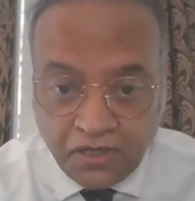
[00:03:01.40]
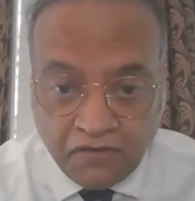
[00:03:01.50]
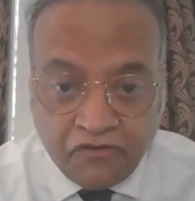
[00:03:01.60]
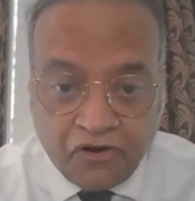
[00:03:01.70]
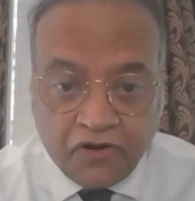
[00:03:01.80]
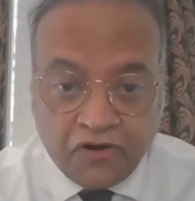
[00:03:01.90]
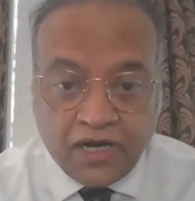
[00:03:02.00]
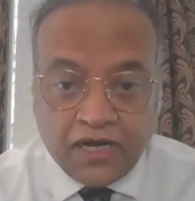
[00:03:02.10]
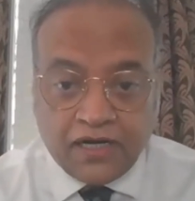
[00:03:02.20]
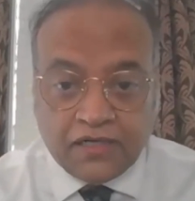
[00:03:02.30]
for
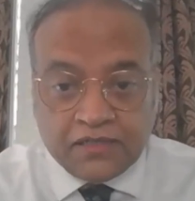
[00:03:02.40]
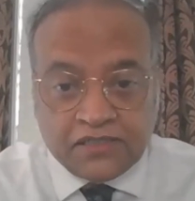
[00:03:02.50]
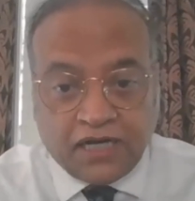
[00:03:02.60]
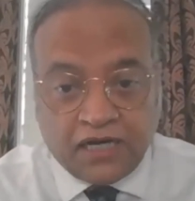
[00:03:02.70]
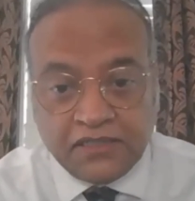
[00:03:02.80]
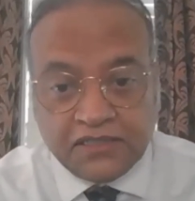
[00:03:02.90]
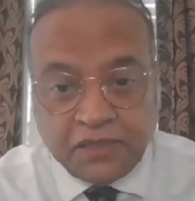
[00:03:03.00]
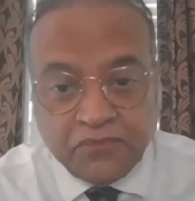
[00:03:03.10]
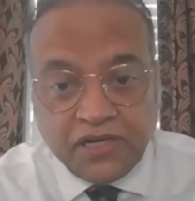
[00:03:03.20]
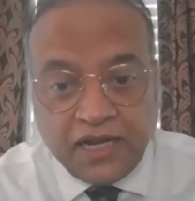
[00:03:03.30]
uh, starting
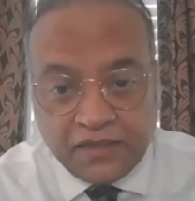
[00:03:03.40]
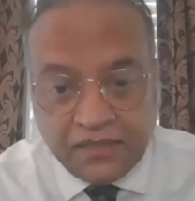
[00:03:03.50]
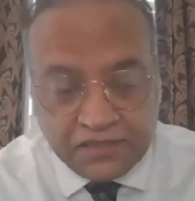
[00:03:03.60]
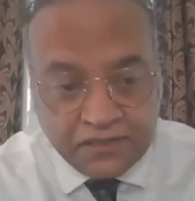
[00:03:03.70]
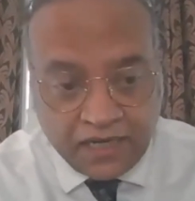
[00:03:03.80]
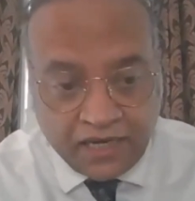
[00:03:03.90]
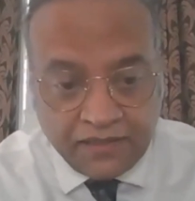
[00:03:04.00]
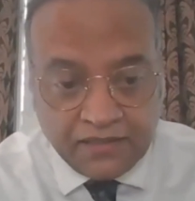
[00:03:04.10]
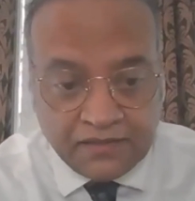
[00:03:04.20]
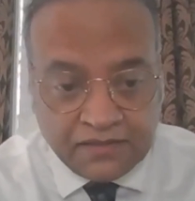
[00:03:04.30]
something like this. I
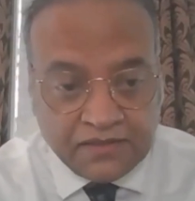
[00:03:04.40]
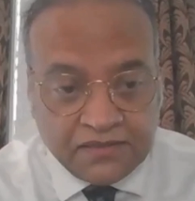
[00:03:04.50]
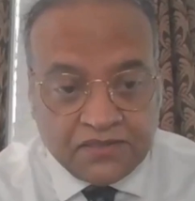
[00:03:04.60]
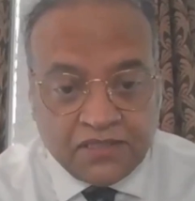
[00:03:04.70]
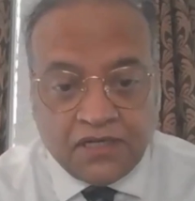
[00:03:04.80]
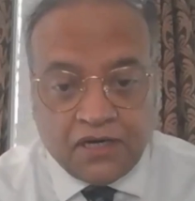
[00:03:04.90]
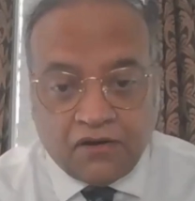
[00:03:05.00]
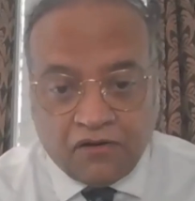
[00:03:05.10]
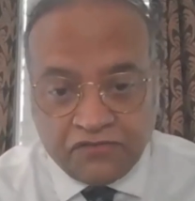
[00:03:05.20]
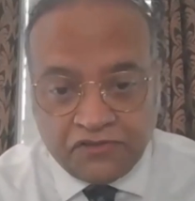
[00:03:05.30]
think this is
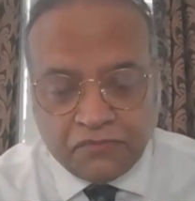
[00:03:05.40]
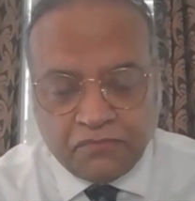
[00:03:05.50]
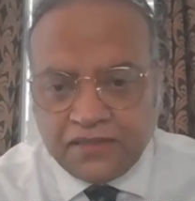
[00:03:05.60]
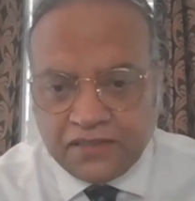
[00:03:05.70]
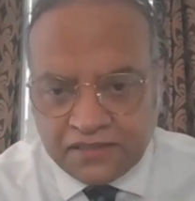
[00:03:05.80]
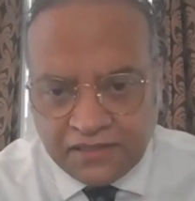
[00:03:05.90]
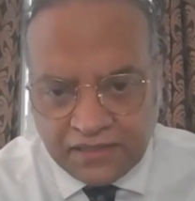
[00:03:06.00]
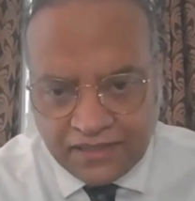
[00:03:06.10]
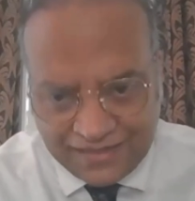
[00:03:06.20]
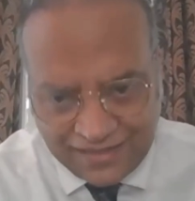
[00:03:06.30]
of tremendous
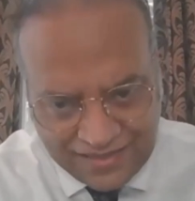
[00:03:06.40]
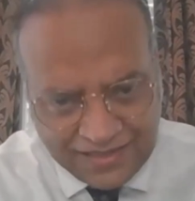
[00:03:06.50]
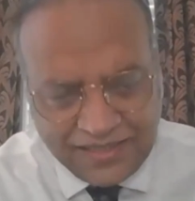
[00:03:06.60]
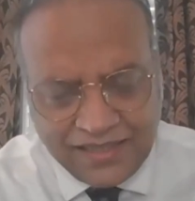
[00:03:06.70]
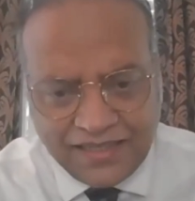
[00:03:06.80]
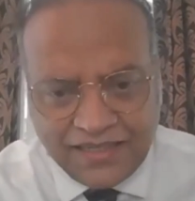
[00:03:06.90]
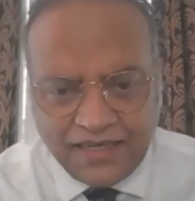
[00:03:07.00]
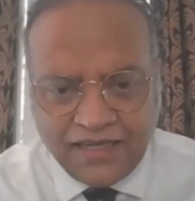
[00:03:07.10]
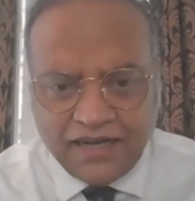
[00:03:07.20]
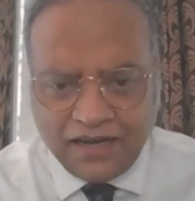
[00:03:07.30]
necessity
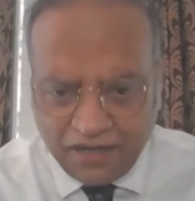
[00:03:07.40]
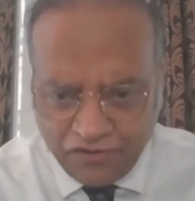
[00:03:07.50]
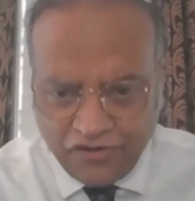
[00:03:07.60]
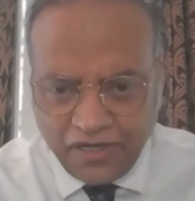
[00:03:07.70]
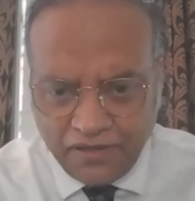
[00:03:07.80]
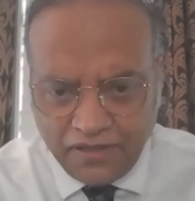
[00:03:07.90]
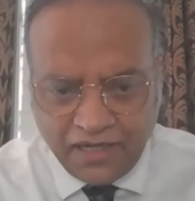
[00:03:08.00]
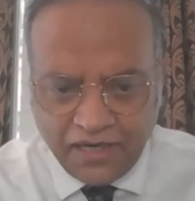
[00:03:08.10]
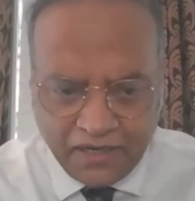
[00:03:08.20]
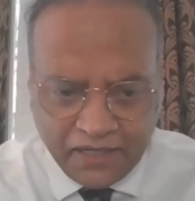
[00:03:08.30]
in our country,
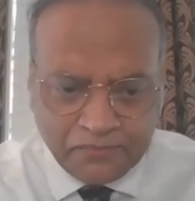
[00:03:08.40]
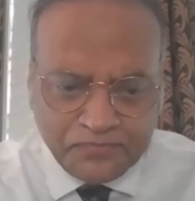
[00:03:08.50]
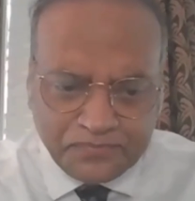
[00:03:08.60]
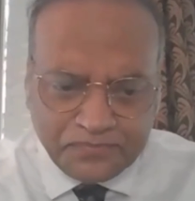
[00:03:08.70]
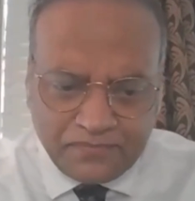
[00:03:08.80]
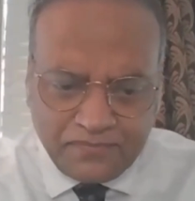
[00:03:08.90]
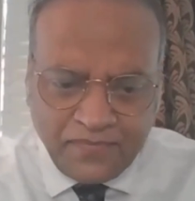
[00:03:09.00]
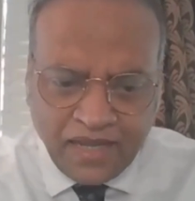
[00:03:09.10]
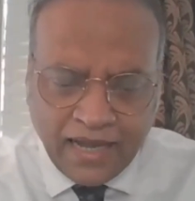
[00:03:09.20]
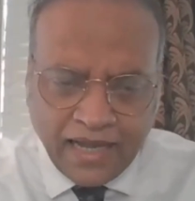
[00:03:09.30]
in India,
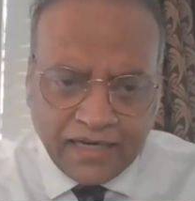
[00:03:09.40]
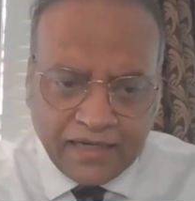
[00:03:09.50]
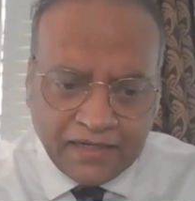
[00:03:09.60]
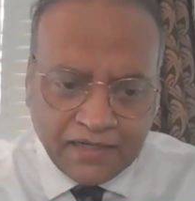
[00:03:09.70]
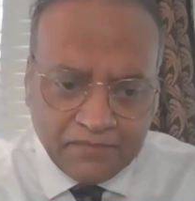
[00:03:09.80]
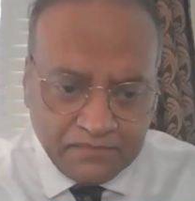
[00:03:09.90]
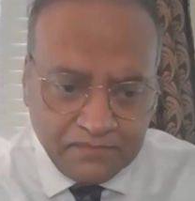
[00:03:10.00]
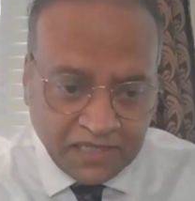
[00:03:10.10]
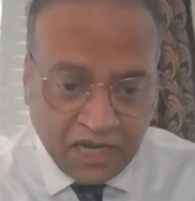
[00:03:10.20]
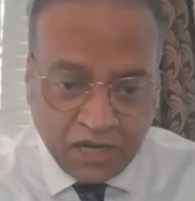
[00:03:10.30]
and
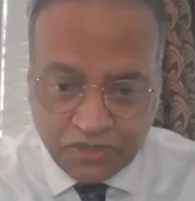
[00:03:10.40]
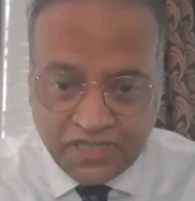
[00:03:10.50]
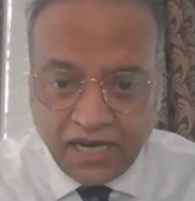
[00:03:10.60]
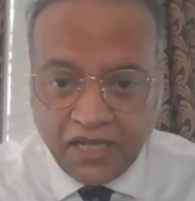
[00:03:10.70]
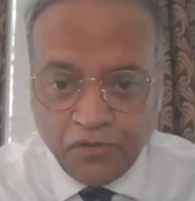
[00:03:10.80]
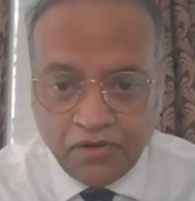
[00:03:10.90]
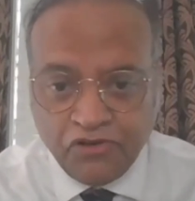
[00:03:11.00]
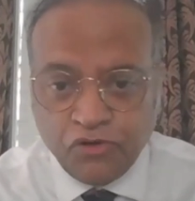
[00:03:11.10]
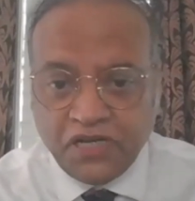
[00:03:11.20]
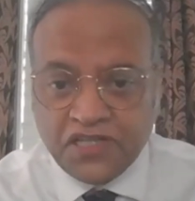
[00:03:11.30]
as I was telling you a
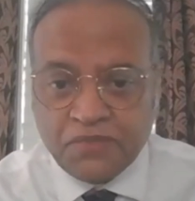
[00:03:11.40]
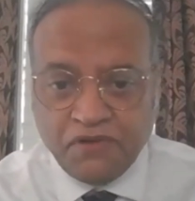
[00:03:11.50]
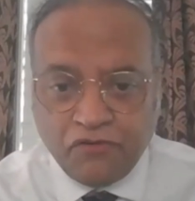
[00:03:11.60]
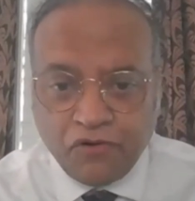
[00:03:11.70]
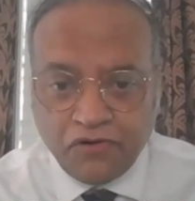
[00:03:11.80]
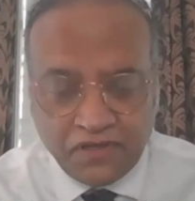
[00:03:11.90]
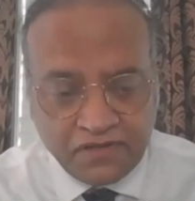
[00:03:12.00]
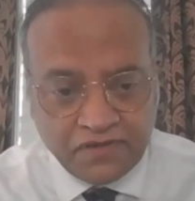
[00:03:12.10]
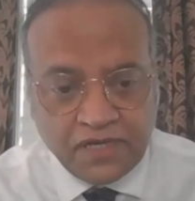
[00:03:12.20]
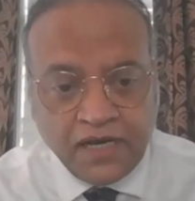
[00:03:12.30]
few minutes before, this
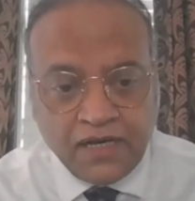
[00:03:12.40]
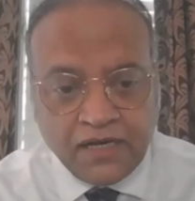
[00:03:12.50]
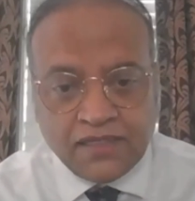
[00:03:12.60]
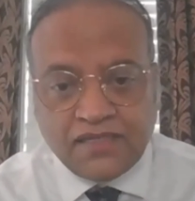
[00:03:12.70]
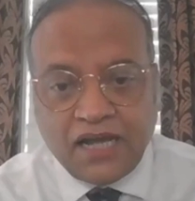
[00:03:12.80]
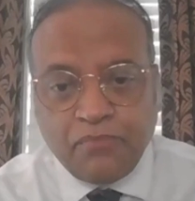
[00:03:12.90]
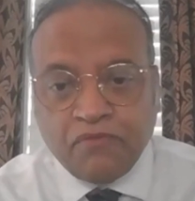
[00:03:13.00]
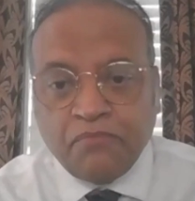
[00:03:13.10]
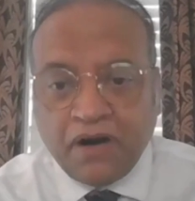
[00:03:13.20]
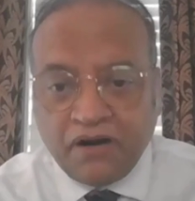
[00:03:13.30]
is the type
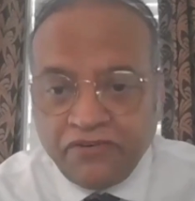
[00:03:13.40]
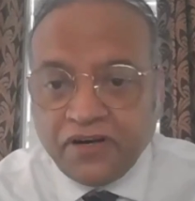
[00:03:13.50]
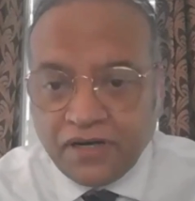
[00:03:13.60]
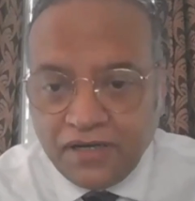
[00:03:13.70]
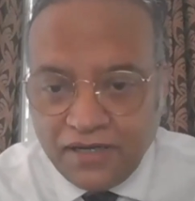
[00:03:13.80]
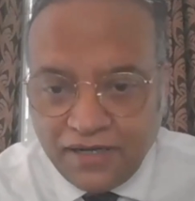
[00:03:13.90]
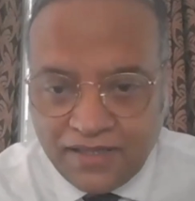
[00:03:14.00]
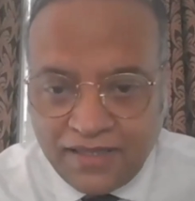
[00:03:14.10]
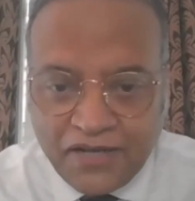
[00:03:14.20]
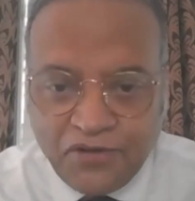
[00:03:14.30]
of buffer
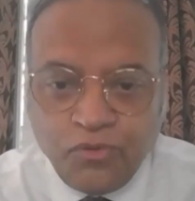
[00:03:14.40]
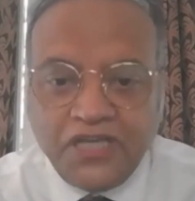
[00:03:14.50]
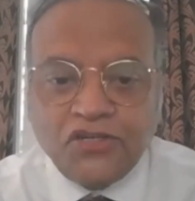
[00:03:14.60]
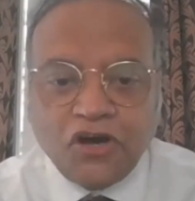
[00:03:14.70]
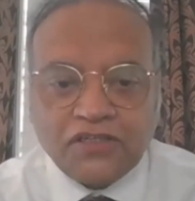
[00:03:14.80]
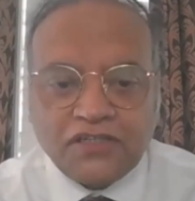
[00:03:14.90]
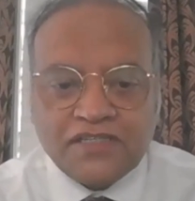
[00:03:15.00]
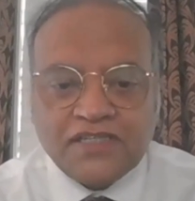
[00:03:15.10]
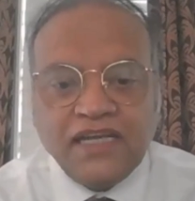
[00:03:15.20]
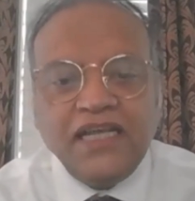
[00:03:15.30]
that we
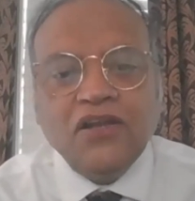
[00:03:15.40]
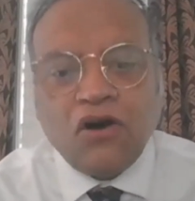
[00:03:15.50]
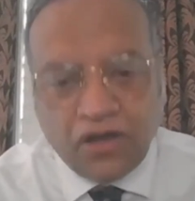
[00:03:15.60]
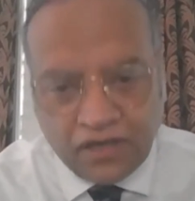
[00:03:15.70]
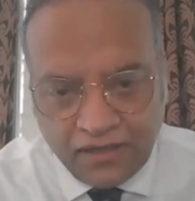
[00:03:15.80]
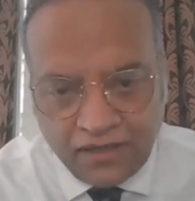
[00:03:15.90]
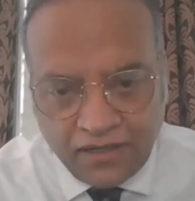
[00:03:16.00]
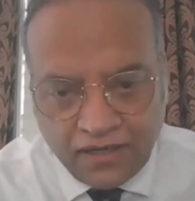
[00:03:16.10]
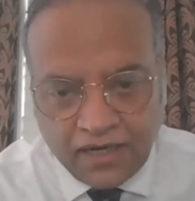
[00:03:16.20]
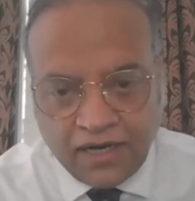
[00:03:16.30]
doctors lean on
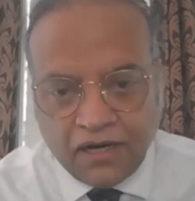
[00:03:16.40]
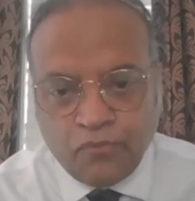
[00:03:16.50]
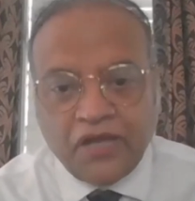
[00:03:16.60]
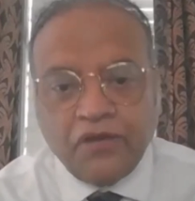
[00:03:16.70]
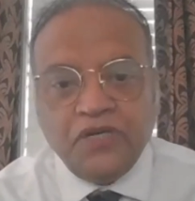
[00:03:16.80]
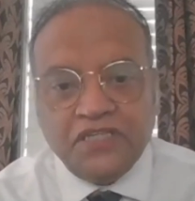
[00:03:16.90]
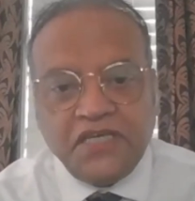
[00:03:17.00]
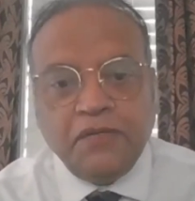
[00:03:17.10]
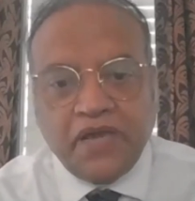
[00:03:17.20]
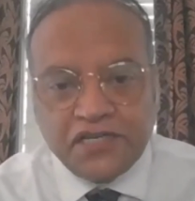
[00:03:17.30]
uh, when we
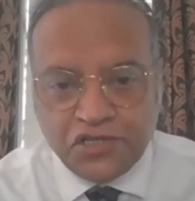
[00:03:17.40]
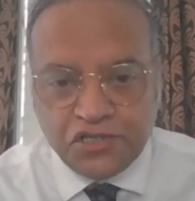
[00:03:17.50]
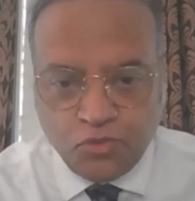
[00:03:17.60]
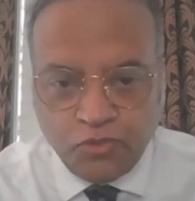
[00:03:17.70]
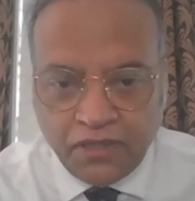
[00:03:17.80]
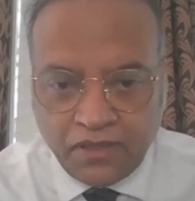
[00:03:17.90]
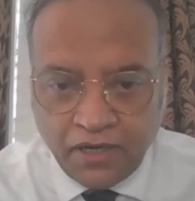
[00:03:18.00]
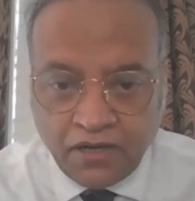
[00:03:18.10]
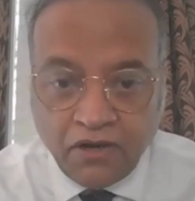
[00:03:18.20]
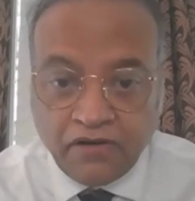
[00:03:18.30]
see patients with
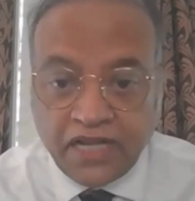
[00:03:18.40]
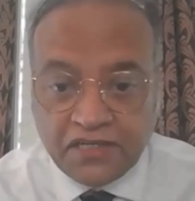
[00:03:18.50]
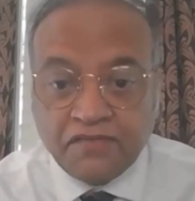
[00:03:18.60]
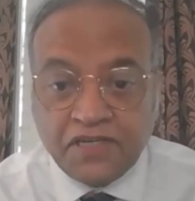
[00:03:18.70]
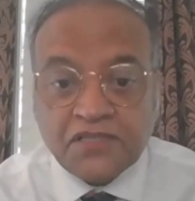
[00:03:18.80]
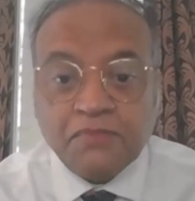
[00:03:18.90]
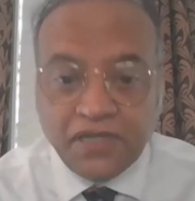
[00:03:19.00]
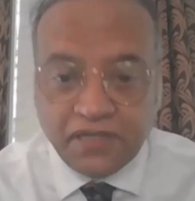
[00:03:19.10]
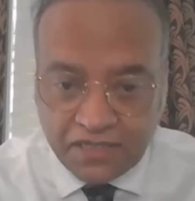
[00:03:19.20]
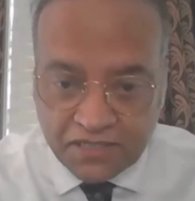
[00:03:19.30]
uh, cognitive
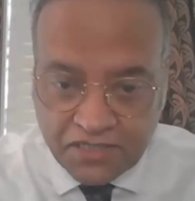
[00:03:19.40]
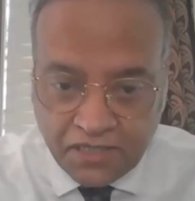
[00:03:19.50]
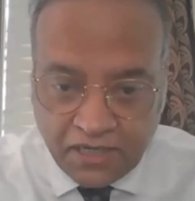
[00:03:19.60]
disabilities.